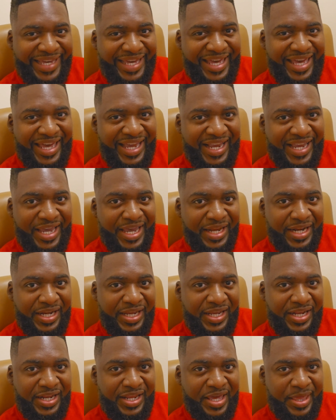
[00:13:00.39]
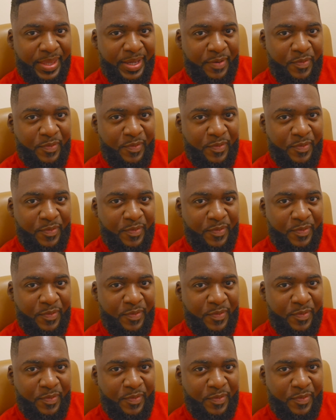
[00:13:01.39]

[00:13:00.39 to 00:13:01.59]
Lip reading: I kind of need it at like